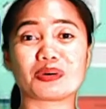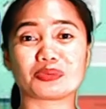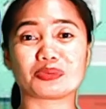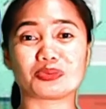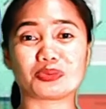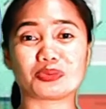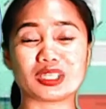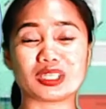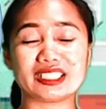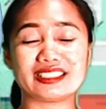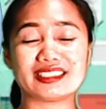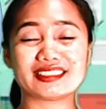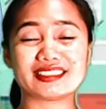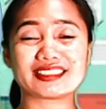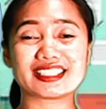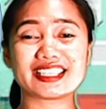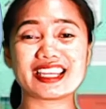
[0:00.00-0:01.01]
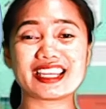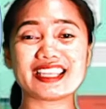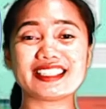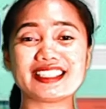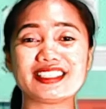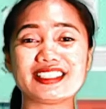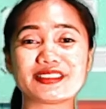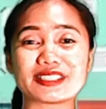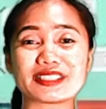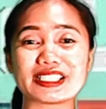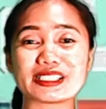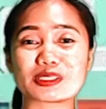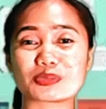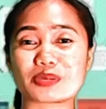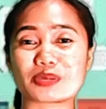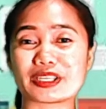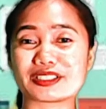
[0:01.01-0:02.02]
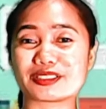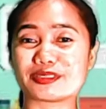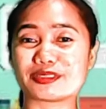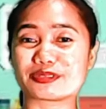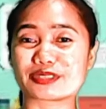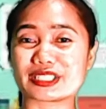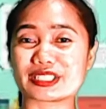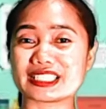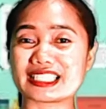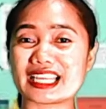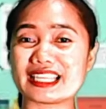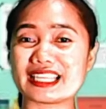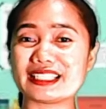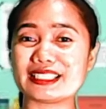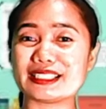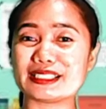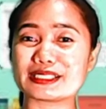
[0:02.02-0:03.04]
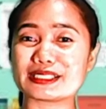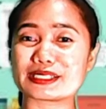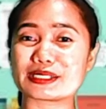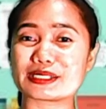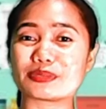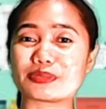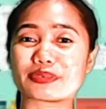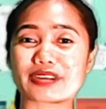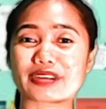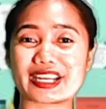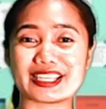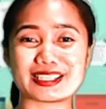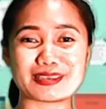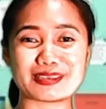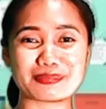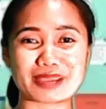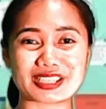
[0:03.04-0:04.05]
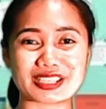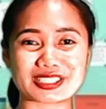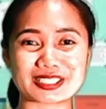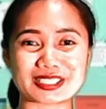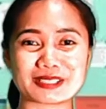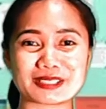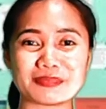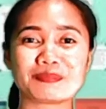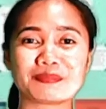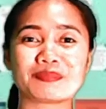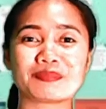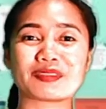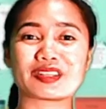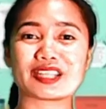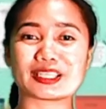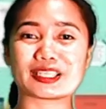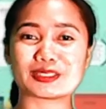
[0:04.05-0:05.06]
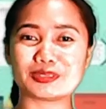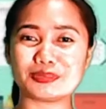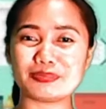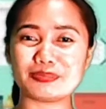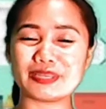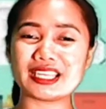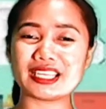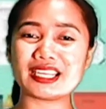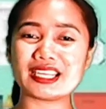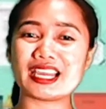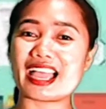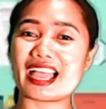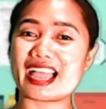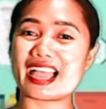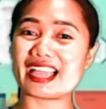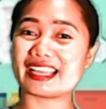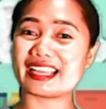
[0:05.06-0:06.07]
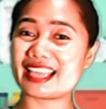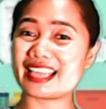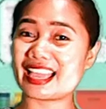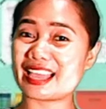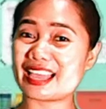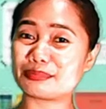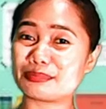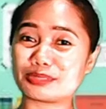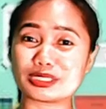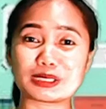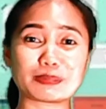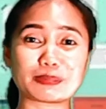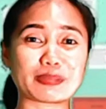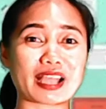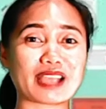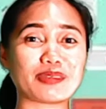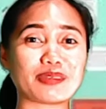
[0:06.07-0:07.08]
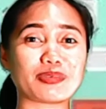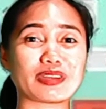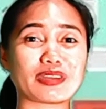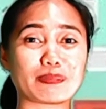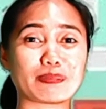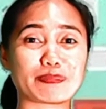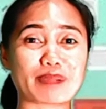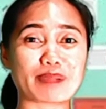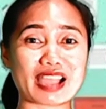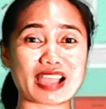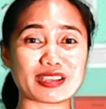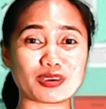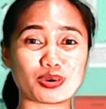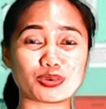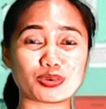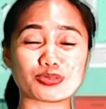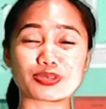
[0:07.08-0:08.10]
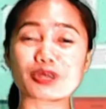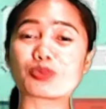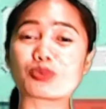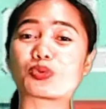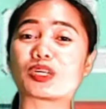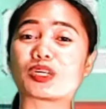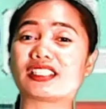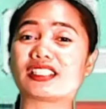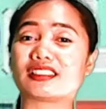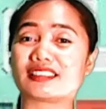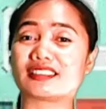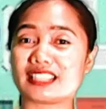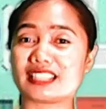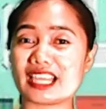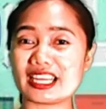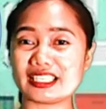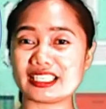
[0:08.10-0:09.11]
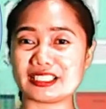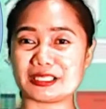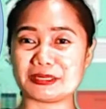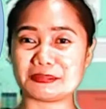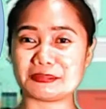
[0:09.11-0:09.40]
108 degrees, when converted into radian measure, that could be again multiplied with pi over 180.